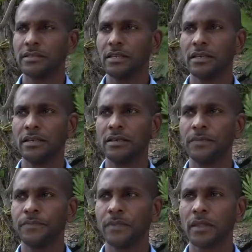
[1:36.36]
The
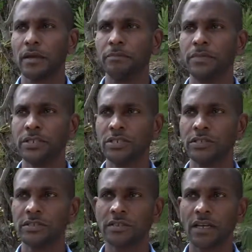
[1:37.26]

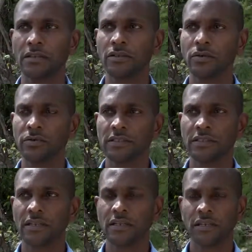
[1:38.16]
beaches and
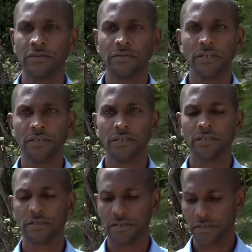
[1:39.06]
coastal area
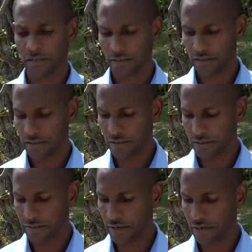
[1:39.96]

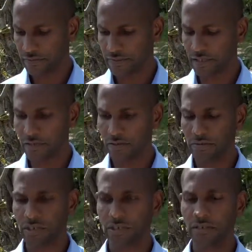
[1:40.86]
around Saint
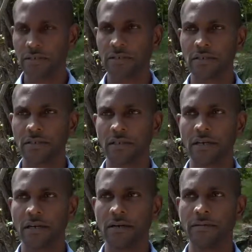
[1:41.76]
Lucia
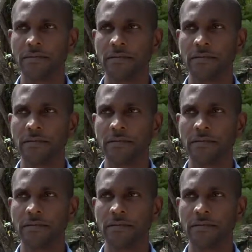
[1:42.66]
um,